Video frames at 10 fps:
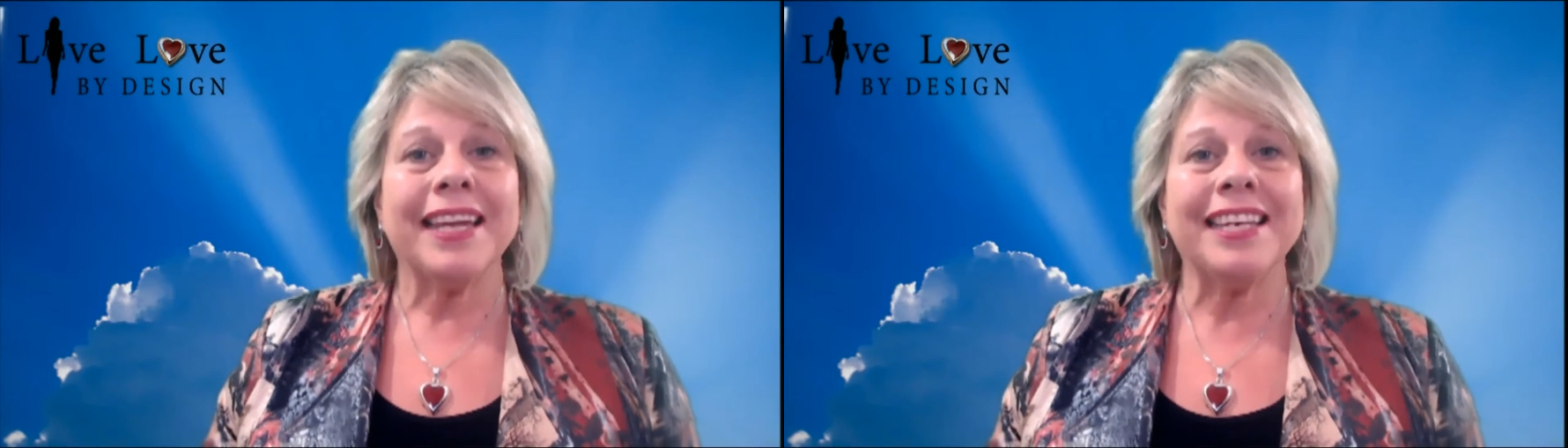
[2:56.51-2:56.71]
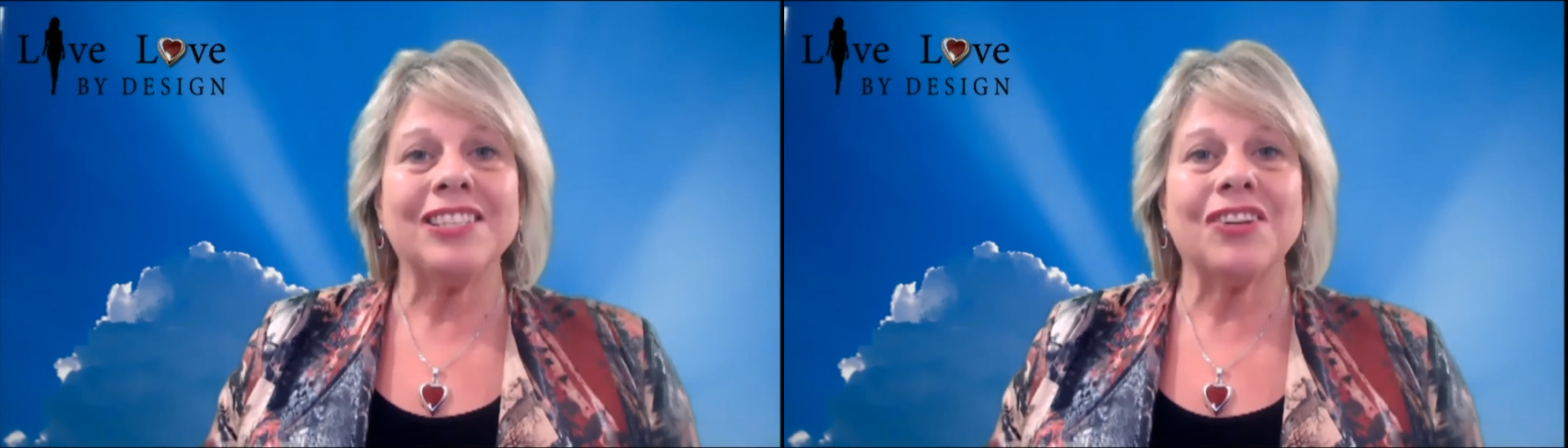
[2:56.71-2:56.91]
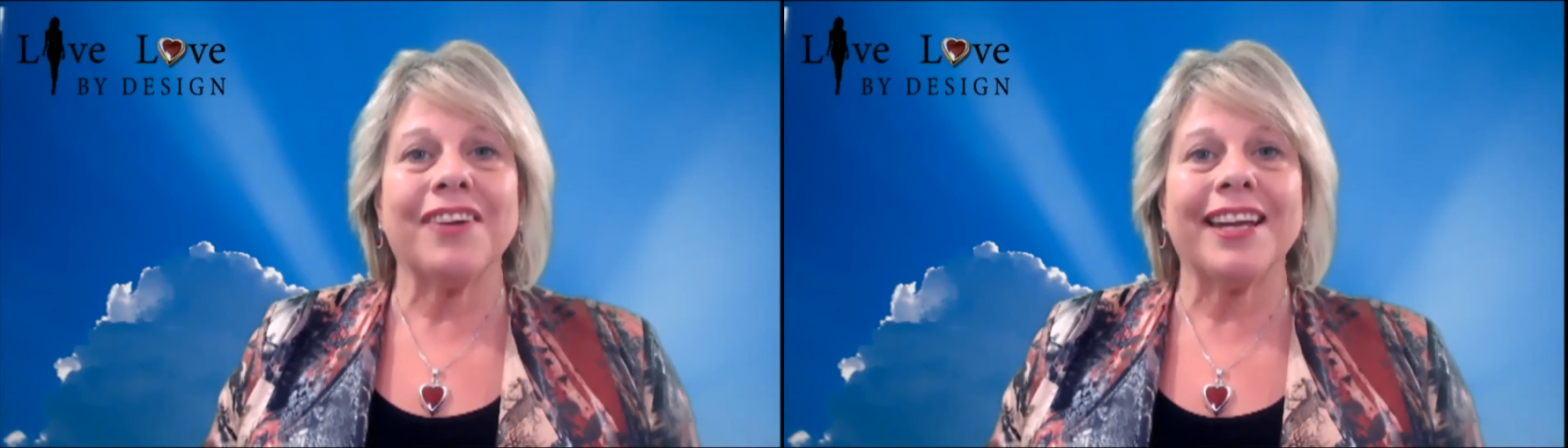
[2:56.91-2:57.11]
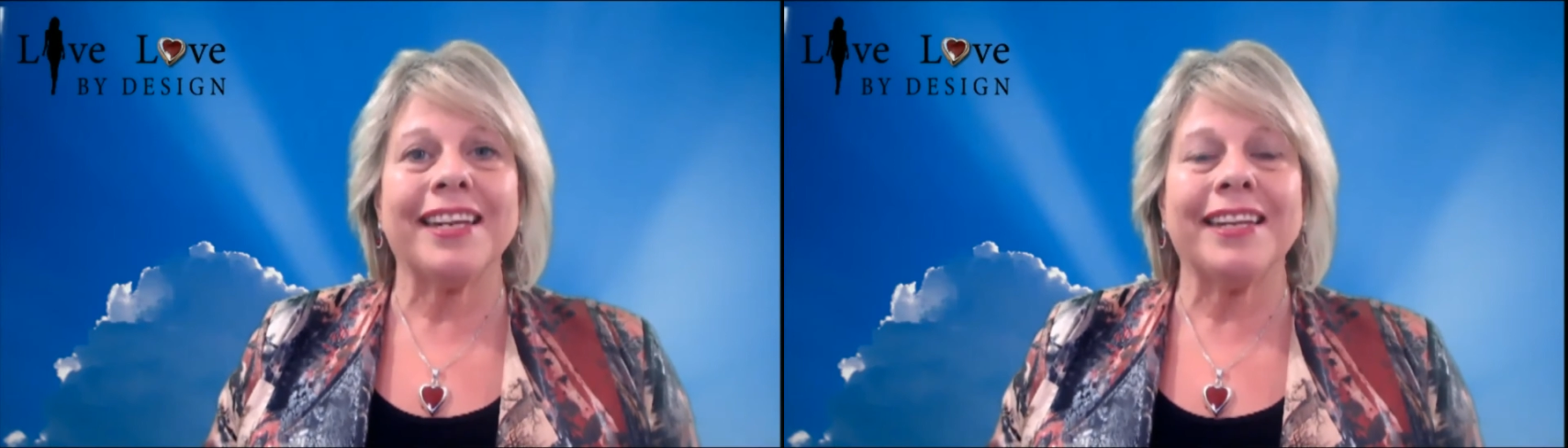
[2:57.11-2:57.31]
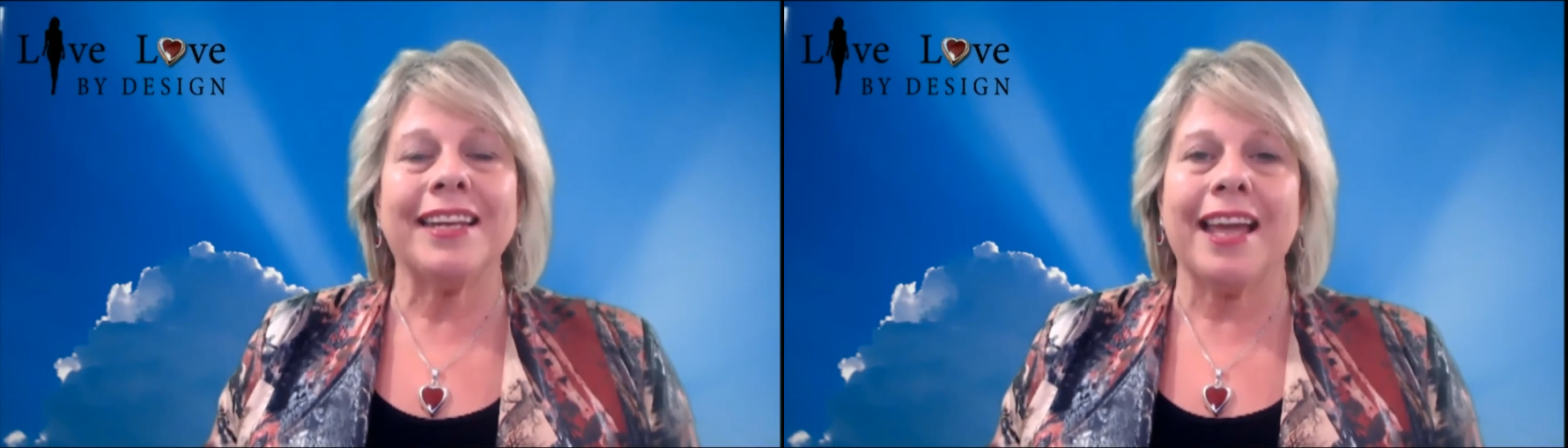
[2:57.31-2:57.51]

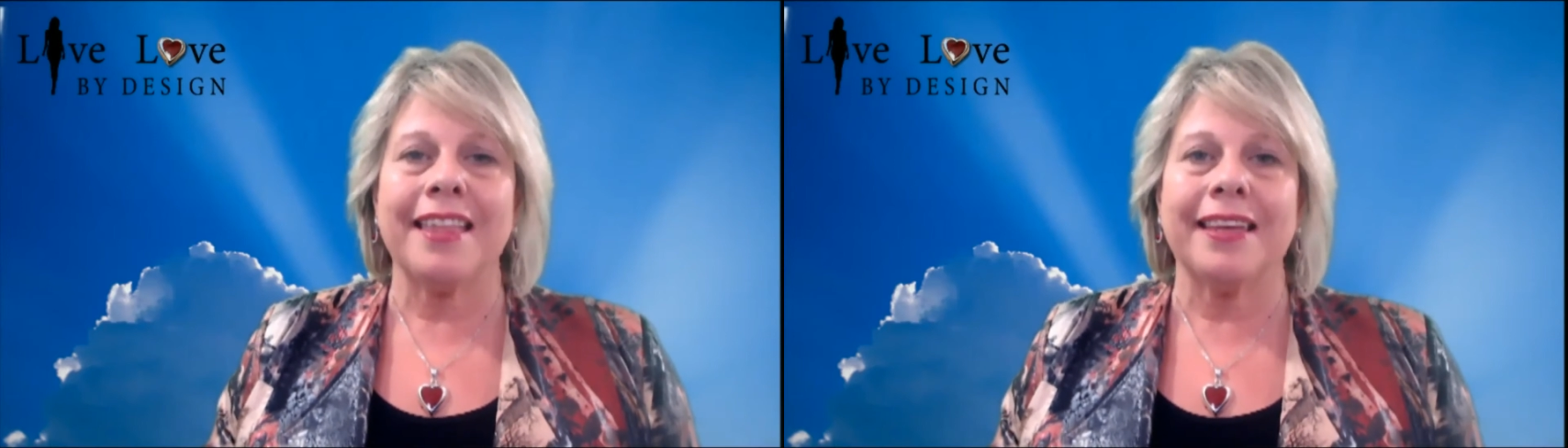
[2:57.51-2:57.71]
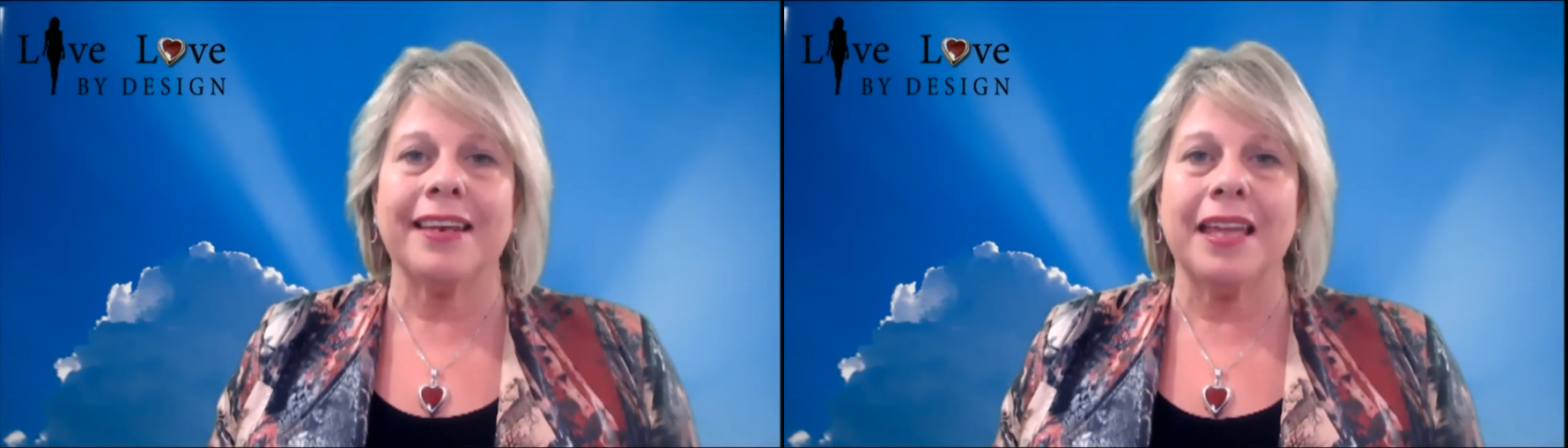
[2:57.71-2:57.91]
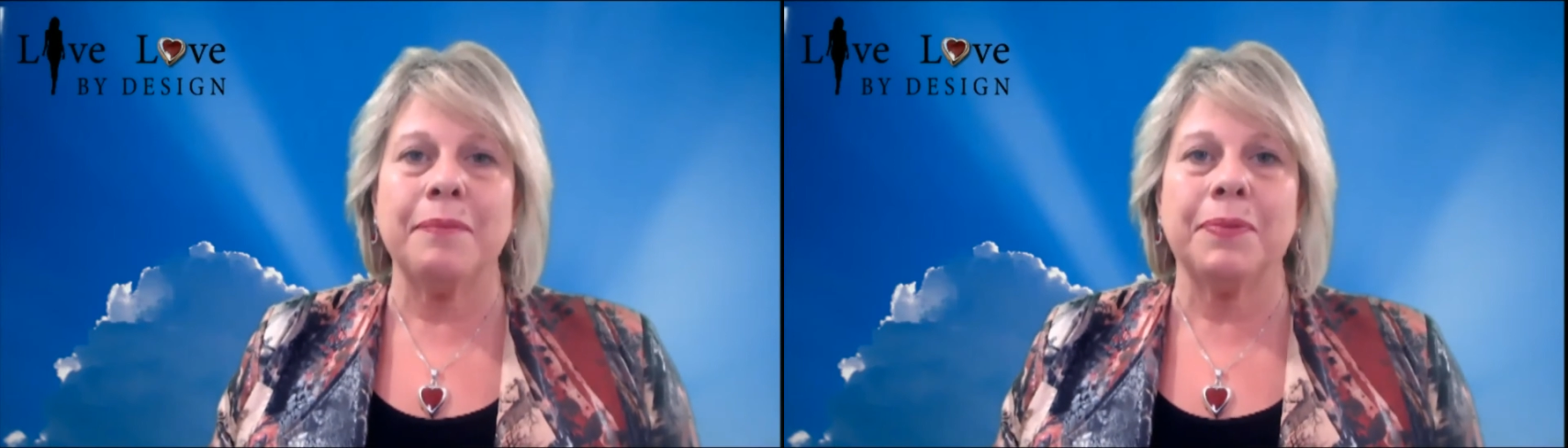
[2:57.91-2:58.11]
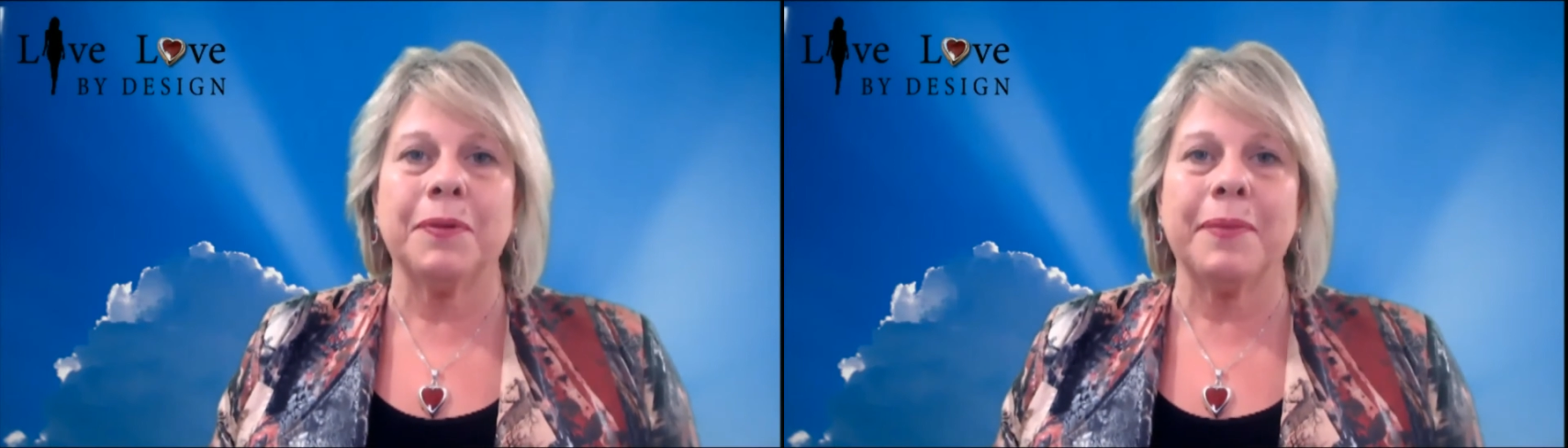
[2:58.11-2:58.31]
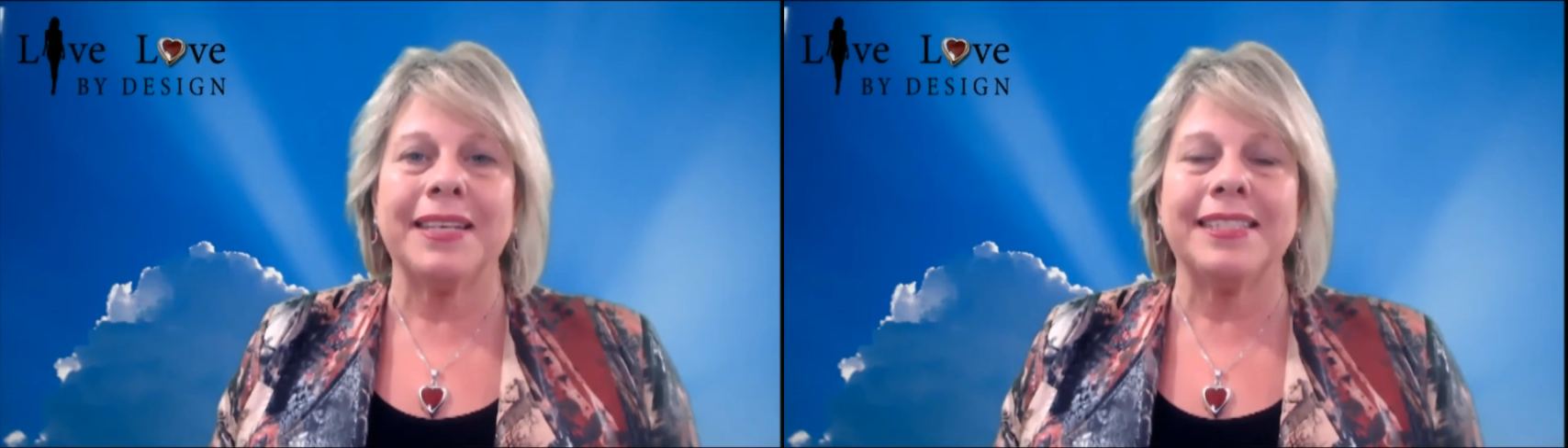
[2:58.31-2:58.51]
integrating, and then
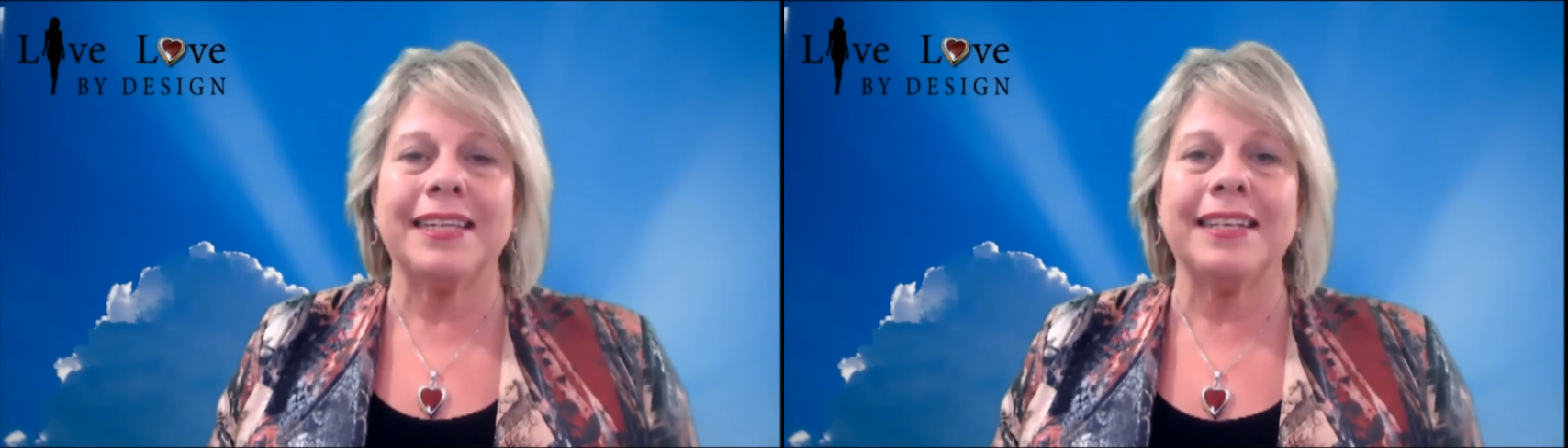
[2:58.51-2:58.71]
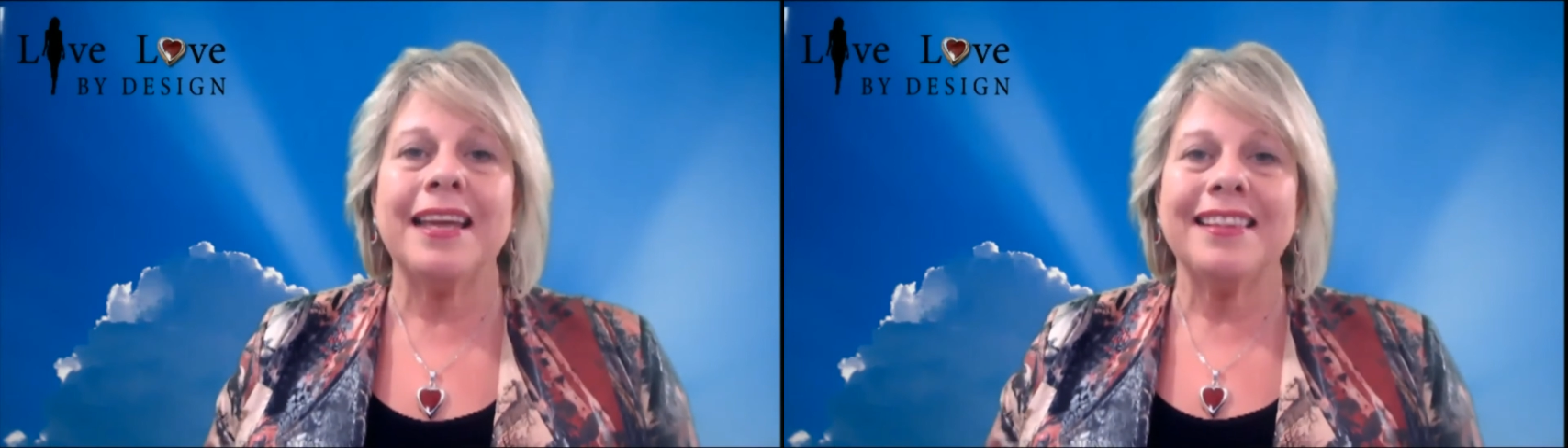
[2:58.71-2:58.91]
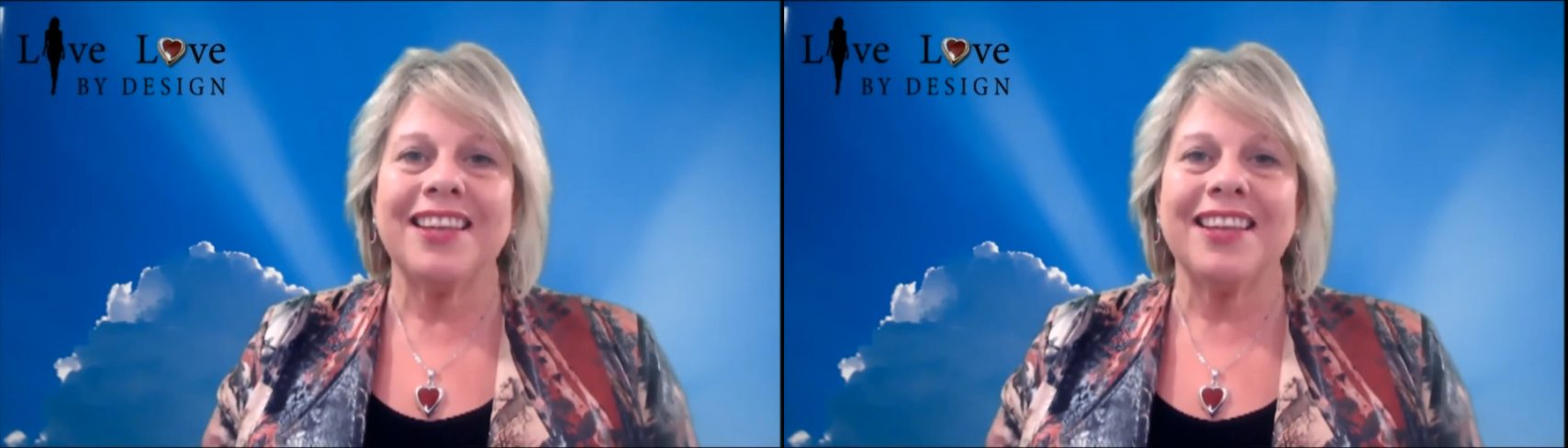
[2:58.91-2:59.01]
implementing